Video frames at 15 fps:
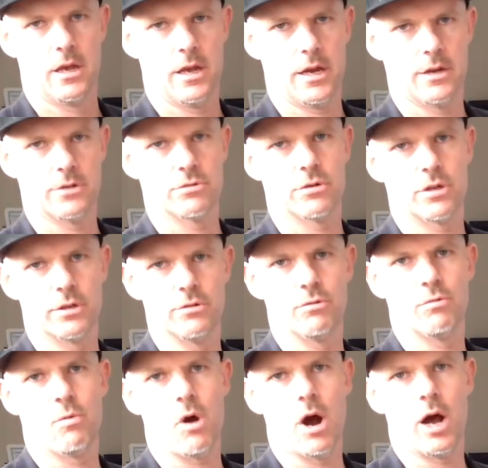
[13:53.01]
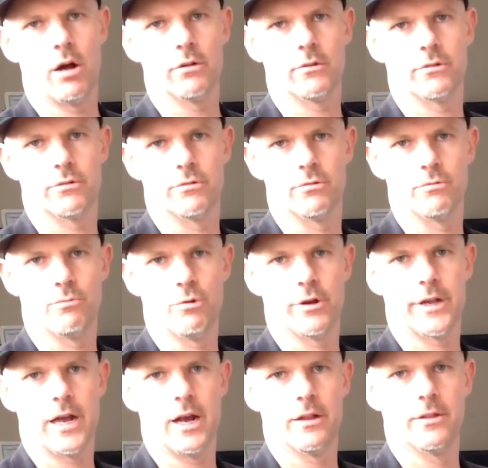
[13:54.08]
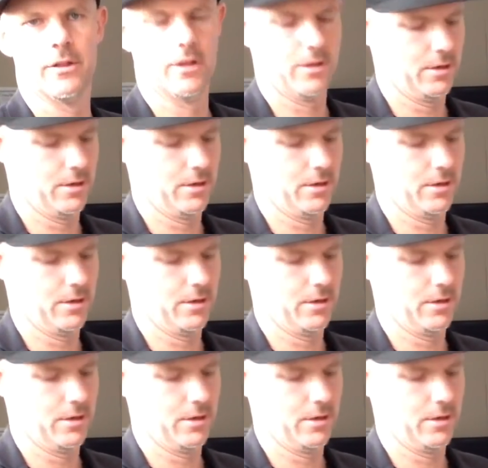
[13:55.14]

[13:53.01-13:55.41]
and it took a little while to work out